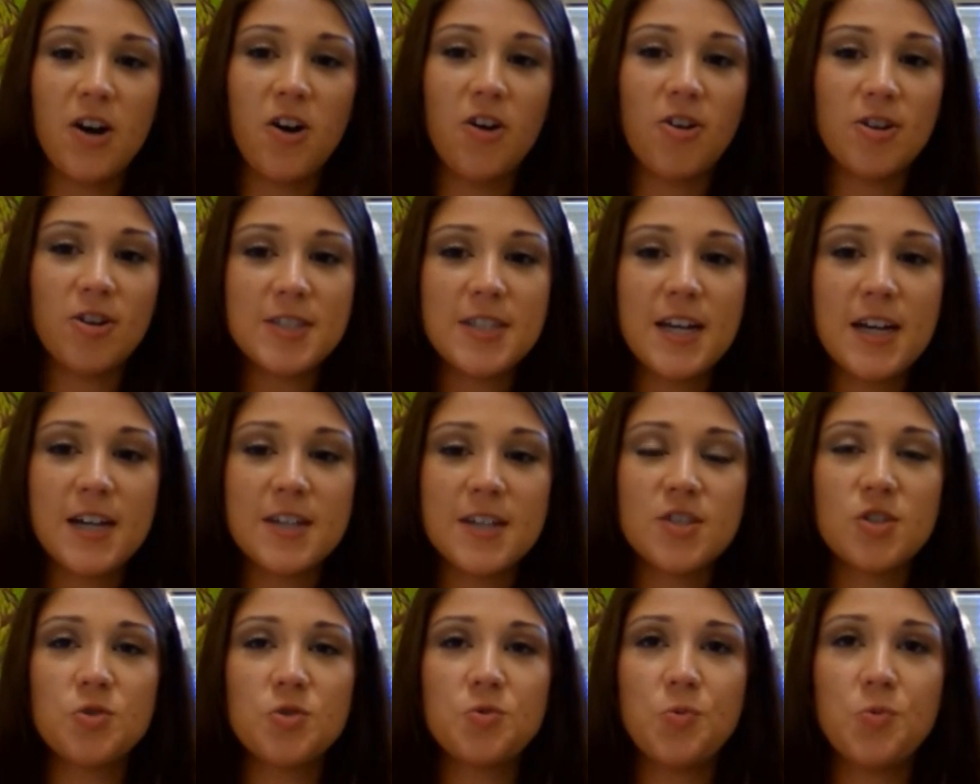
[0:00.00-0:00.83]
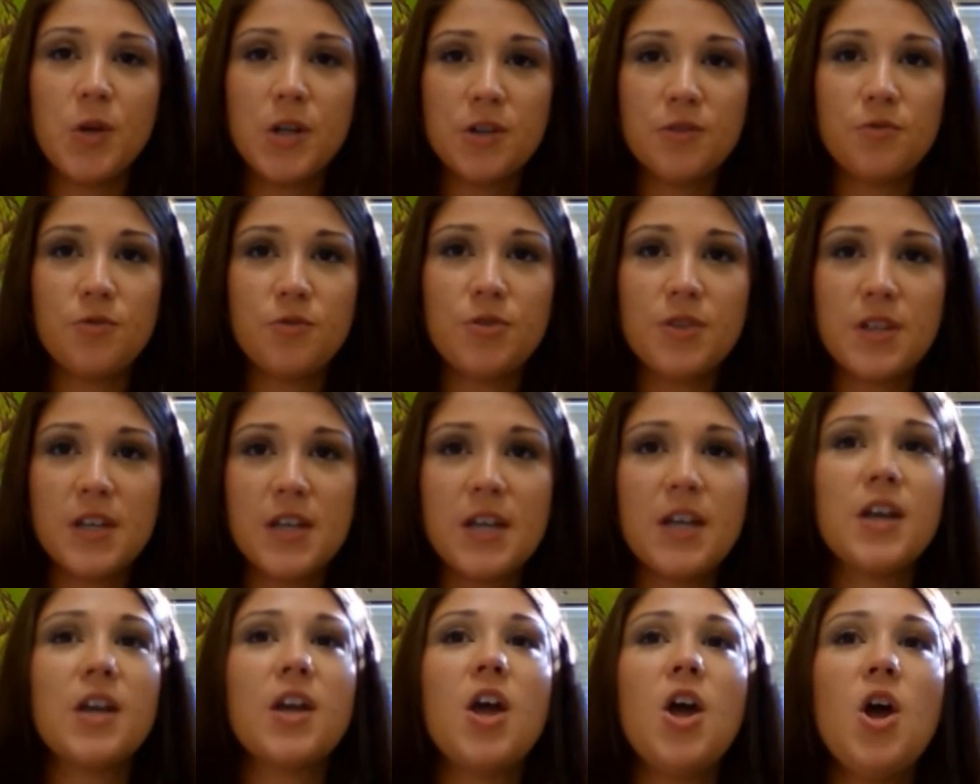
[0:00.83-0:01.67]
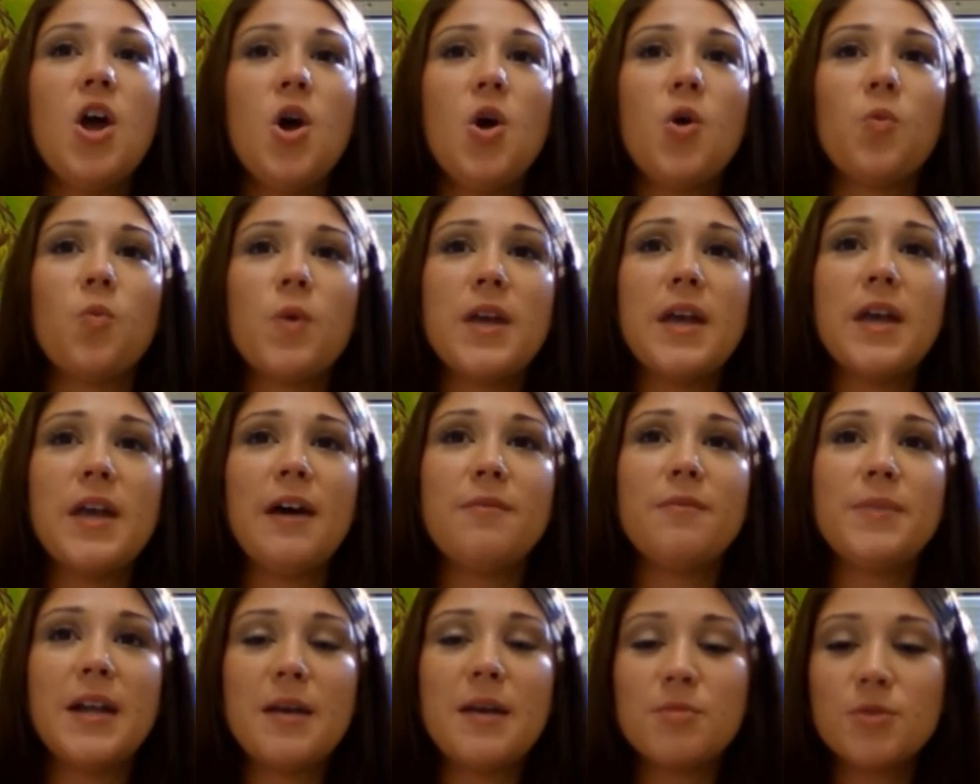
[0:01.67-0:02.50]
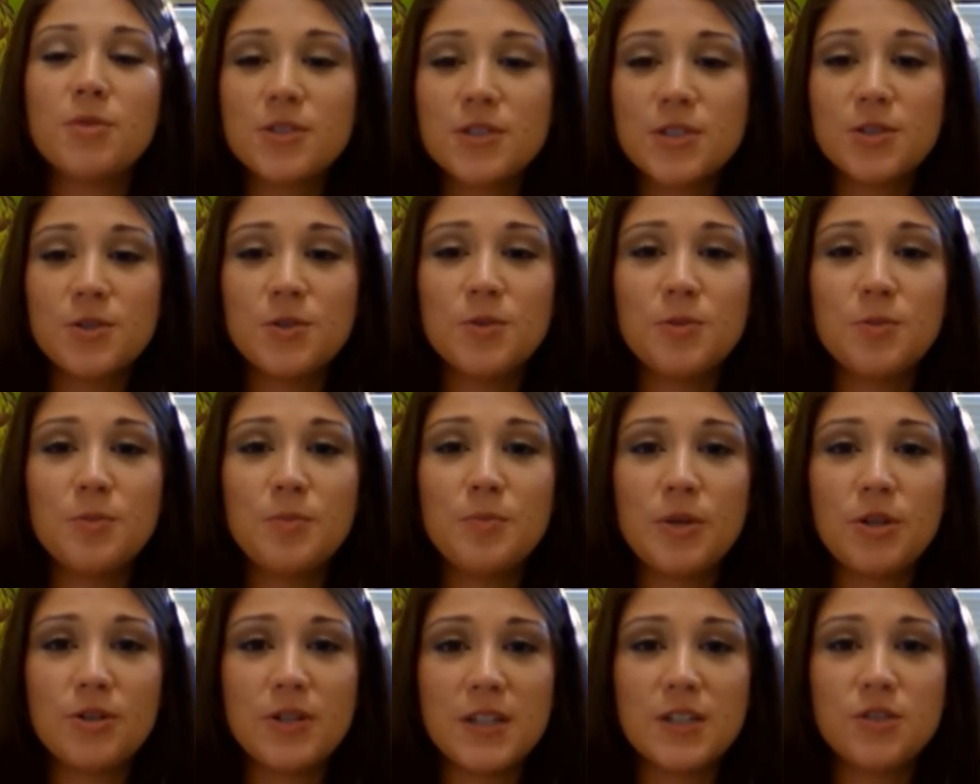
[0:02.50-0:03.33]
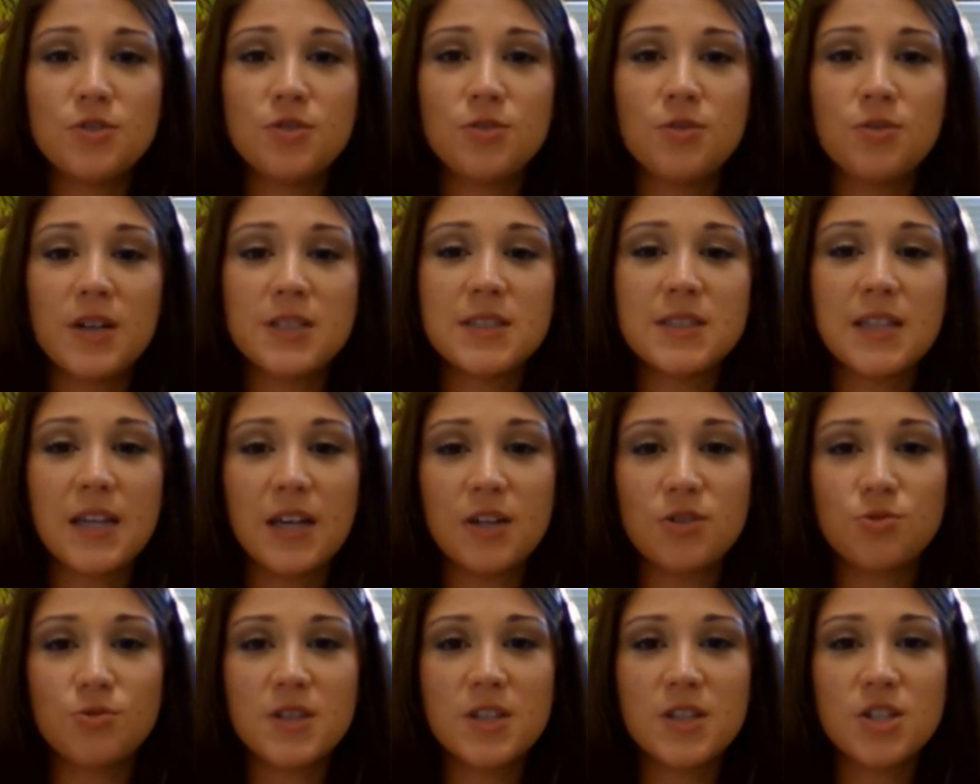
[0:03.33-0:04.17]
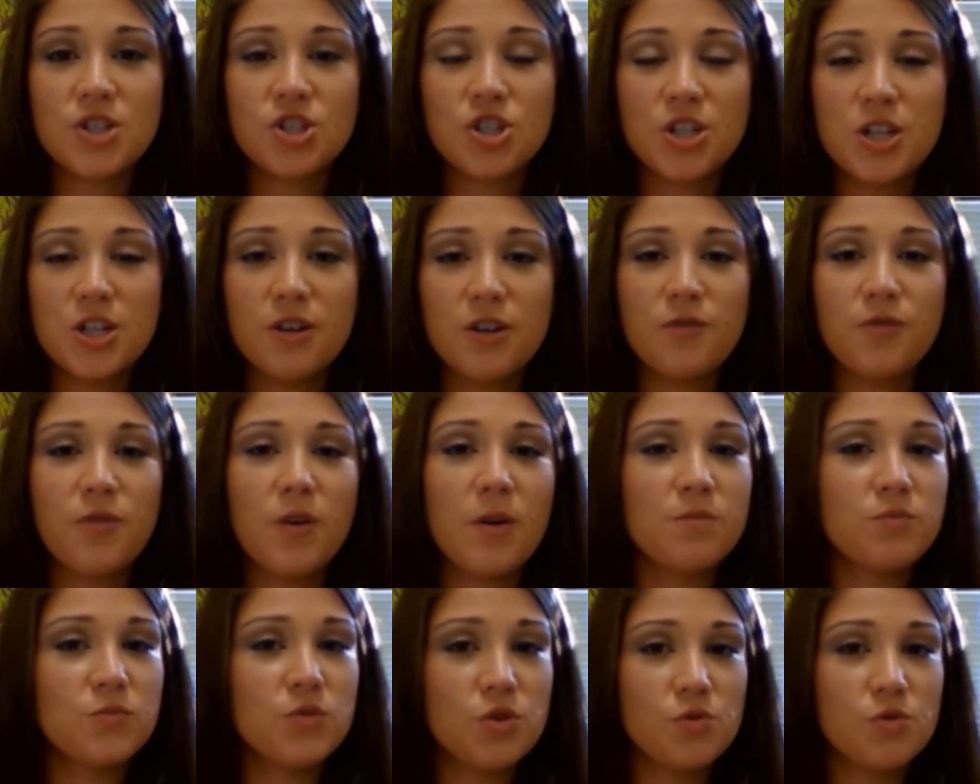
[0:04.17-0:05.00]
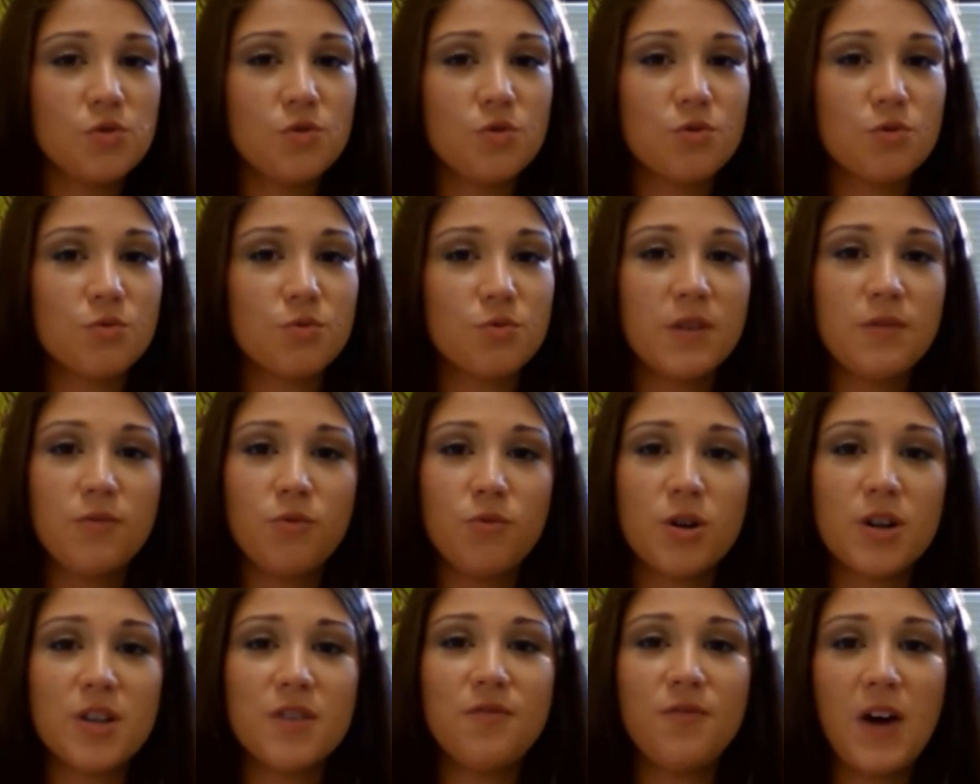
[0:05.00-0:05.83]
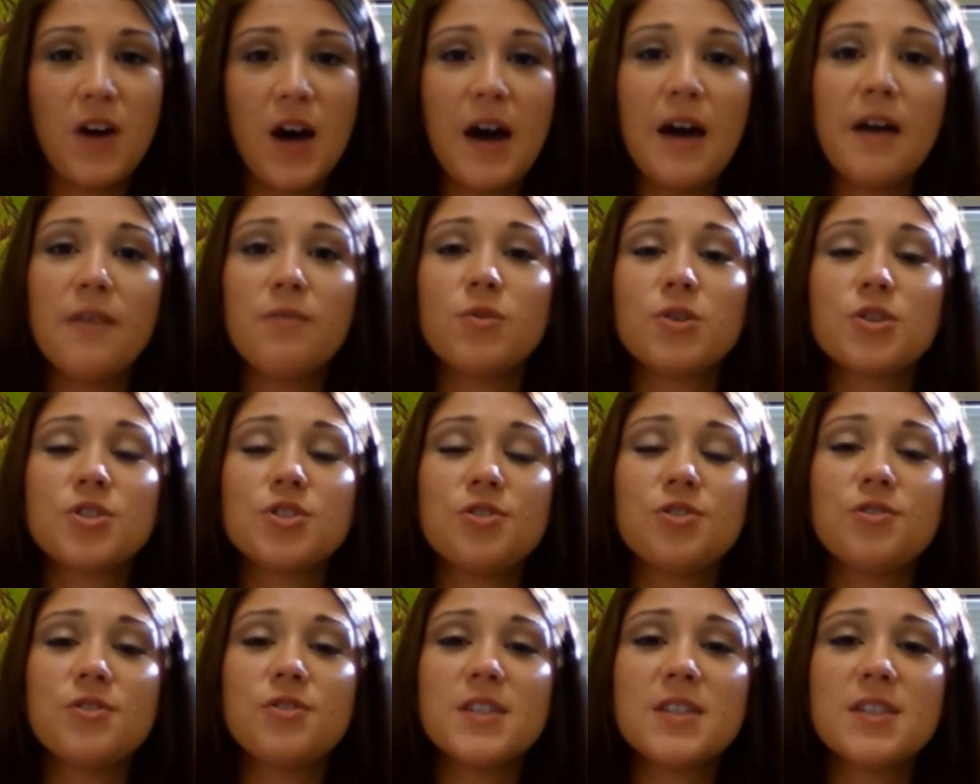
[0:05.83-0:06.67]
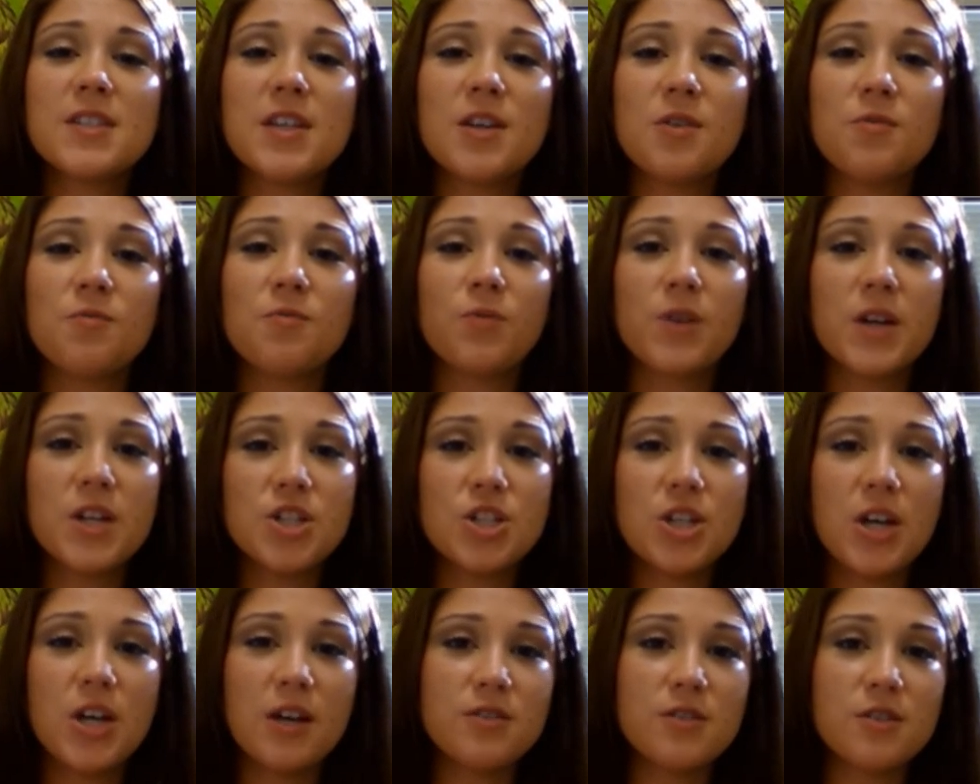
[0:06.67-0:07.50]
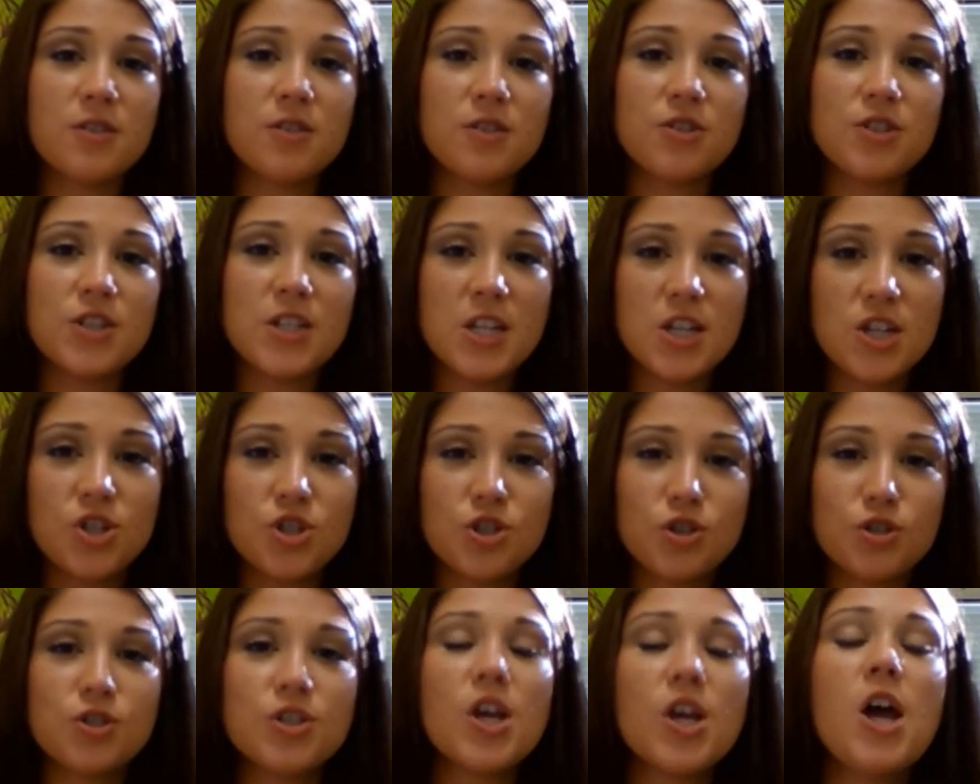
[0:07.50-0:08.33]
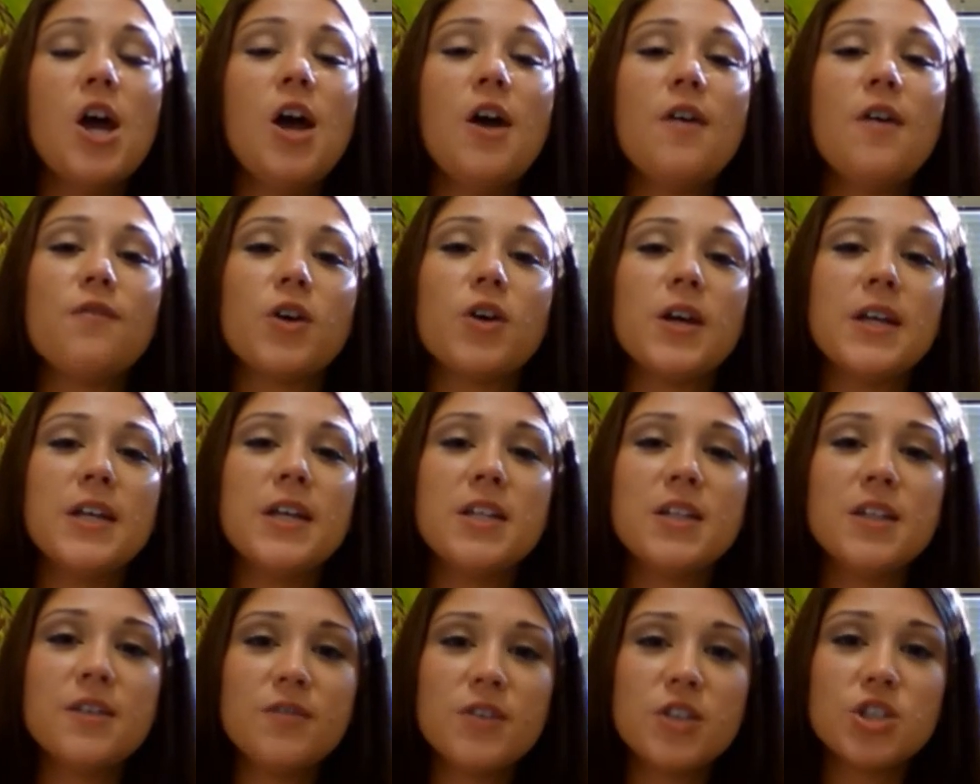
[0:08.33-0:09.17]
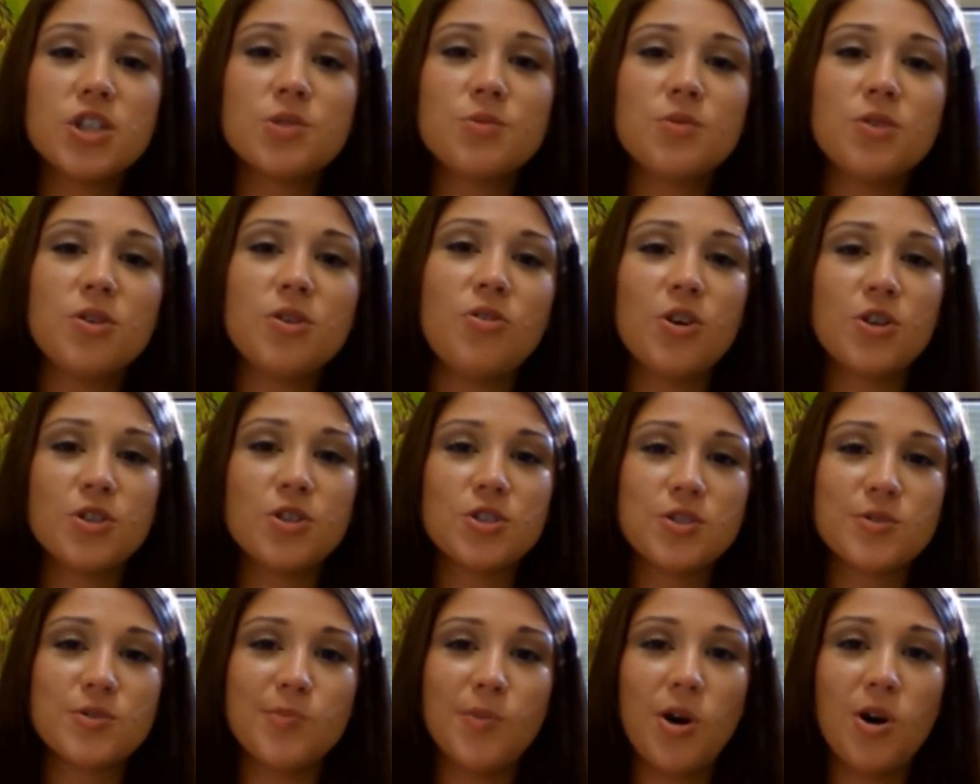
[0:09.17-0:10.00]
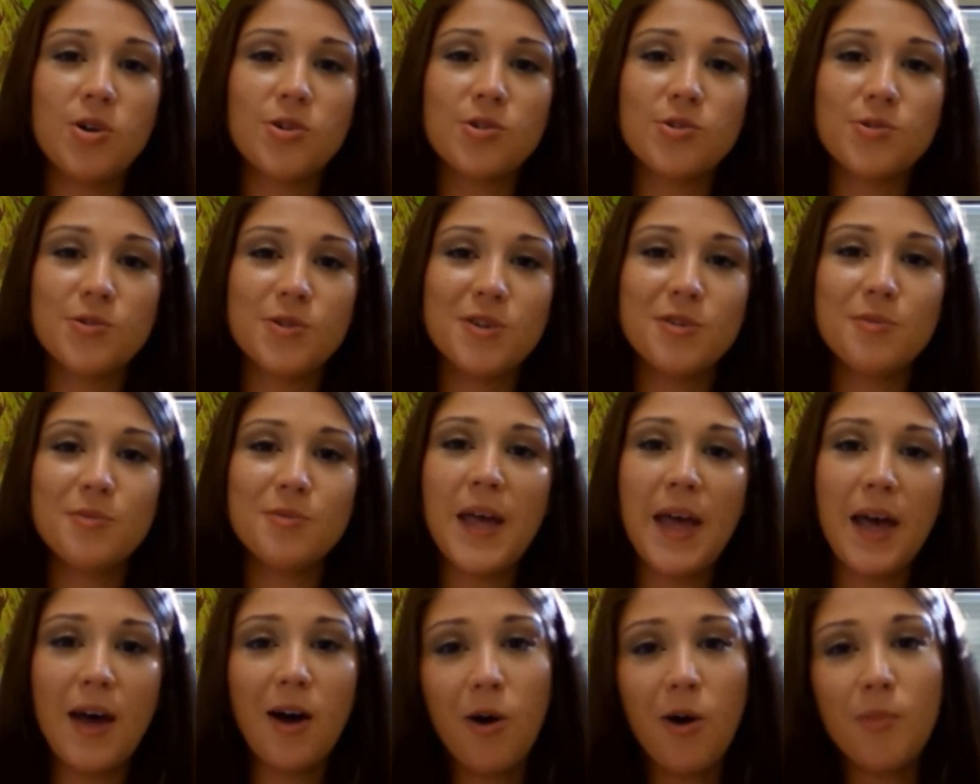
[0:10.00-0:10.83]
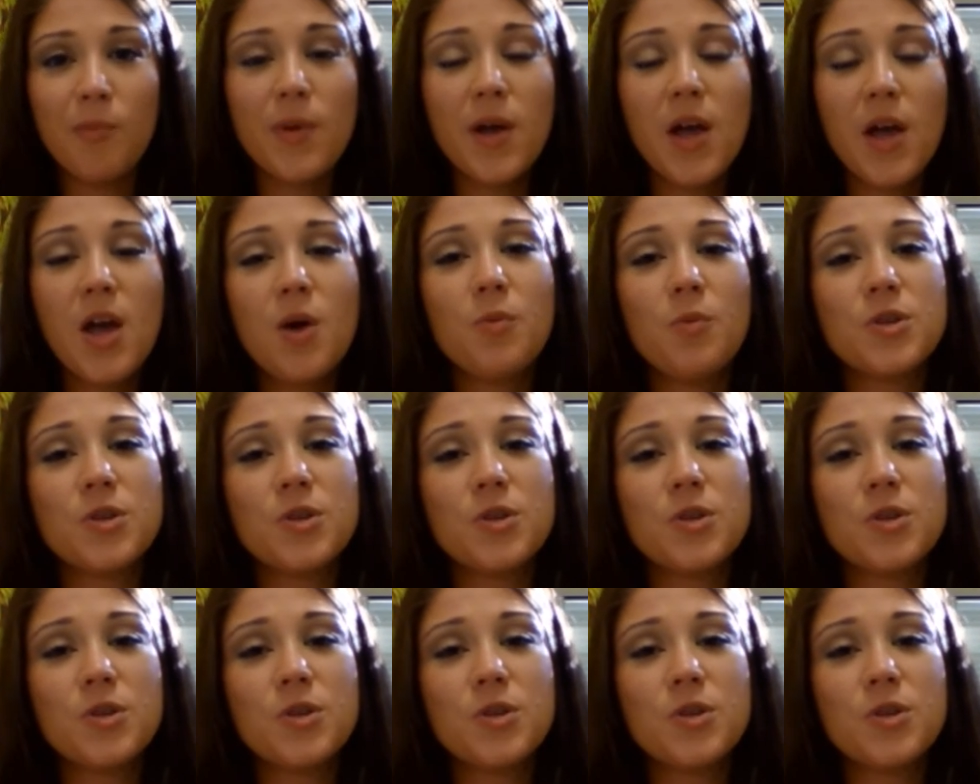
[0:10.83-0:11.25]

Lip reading: RTI is this wonderful thing we have been able to build into our schedule this year from 2 to 3:45, where students can reach out to their teachers for individual or small group help,